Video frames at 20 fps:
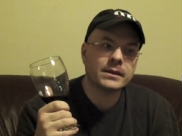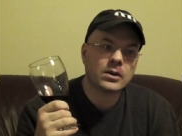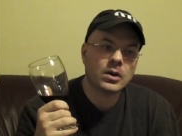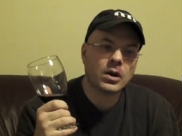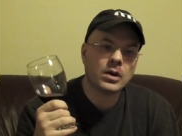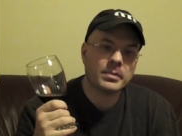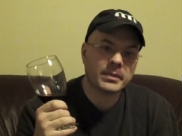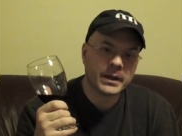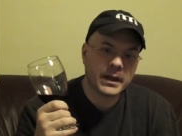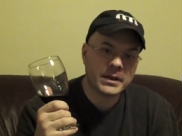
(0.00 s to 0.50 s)
the
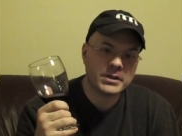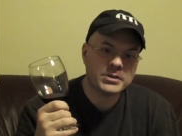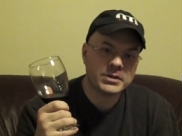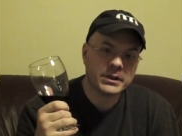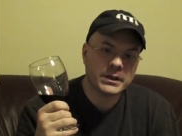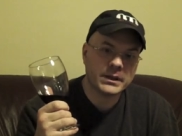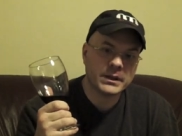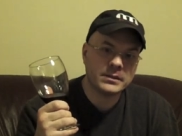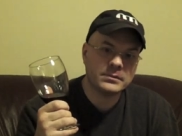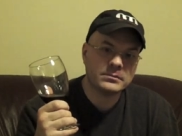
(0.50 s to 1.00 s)

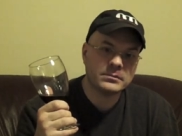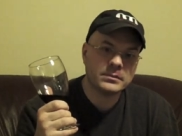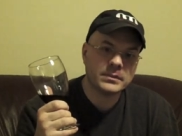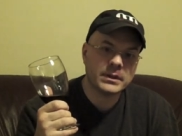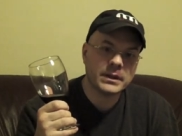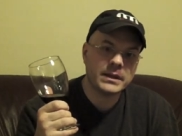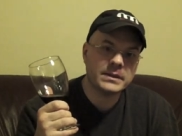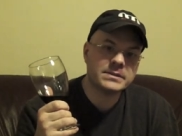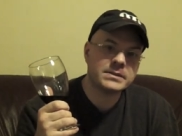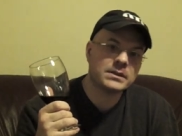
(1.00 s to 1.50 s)
carbonation in it.
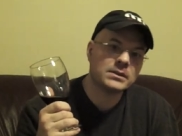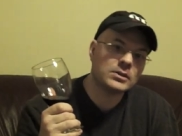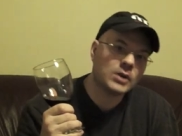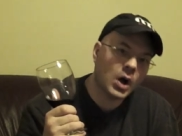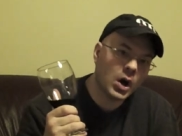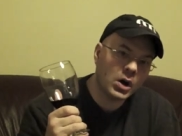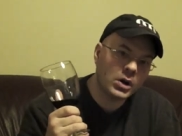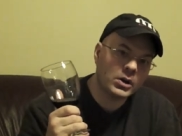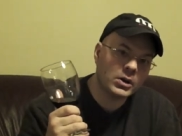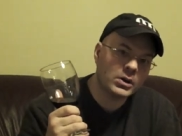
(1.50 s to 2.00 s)
It's a
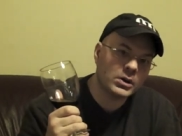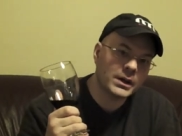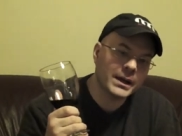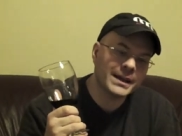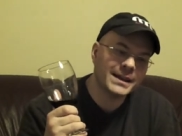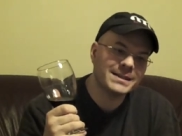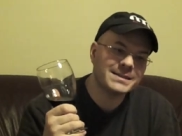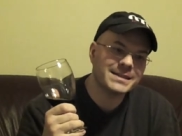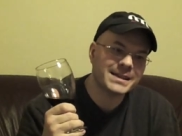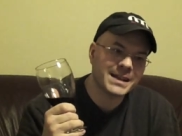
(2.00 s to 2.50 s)
lager,
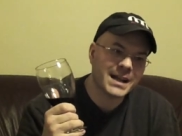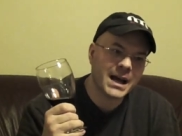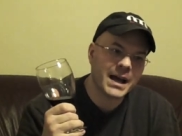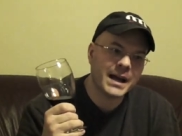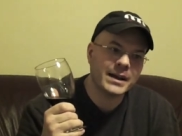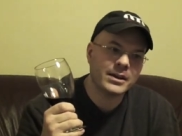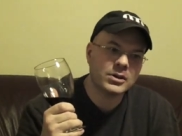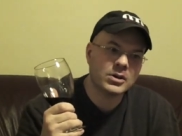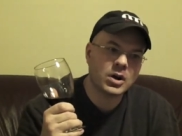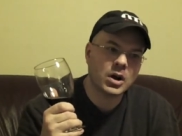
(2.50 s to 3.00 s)
and it's at
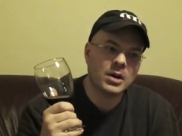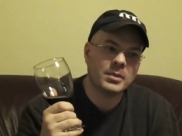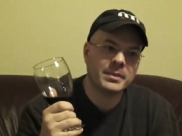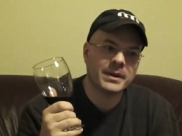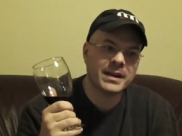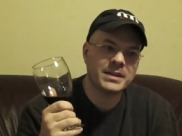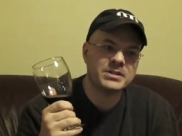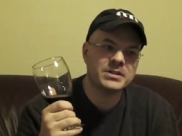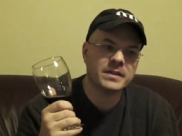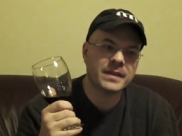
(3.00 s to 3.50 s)
higher
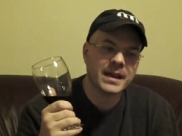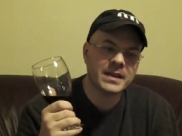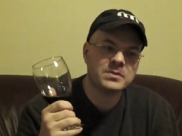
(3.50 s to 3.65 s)
carbonation.